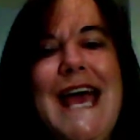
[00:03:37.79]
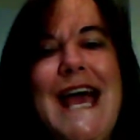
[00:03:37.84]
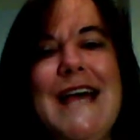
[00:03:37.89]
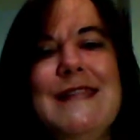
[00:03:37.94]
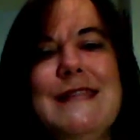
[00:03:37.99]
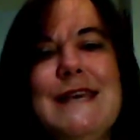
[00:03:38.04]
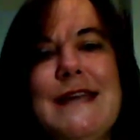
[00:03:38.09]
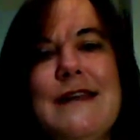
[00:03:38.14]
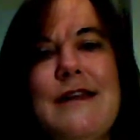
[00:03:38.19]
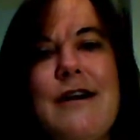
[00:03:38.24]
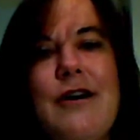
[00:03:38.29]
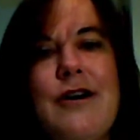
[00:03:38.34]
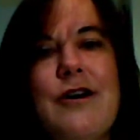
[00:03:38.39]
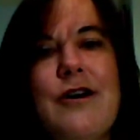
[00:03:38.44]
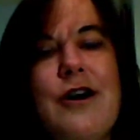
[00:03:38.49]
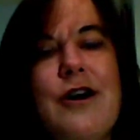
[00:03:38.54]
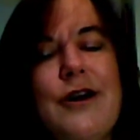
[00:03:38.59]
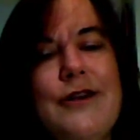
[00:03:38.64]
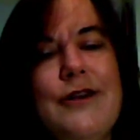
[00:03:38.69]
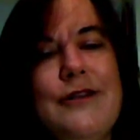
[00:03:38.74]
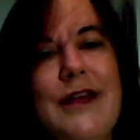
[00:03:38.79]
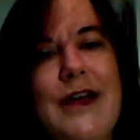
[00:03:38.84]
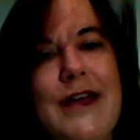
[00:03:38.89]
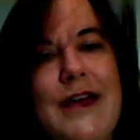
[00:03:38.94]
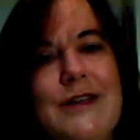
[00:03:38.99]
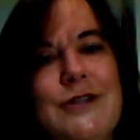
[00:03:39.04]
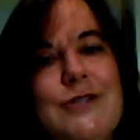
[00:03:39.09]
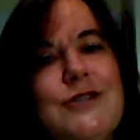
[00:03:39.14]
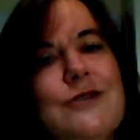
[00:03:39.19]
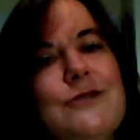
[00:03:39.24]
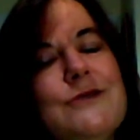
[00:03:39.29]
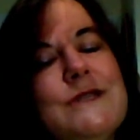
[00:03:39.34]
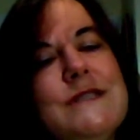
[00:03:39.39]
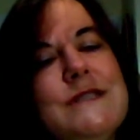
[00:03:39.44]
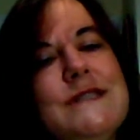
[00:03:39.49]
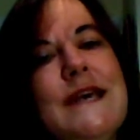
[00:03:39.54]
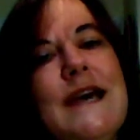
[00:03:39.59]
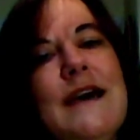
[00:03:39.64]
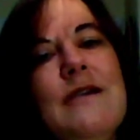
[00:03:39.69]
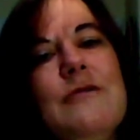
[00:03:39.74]
And then our heart line shows
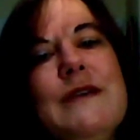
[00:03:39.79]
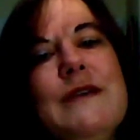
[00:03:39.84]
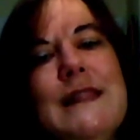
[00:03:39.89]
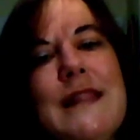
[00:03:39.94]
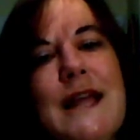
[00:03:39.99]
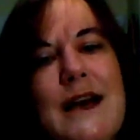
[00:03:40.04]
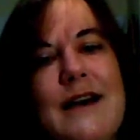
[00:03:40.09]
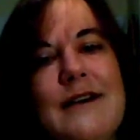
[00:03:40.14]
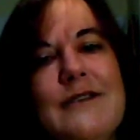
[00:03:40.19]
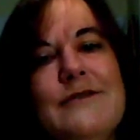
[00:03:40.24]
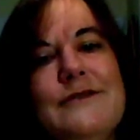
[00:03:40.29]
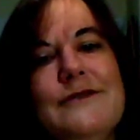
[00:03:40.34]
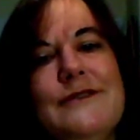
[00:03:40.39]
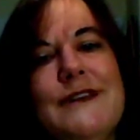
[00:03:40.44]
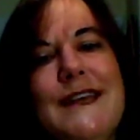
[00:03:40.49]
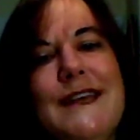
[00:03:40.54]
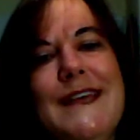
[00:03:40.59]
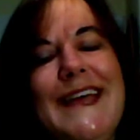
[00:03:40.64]
us how we love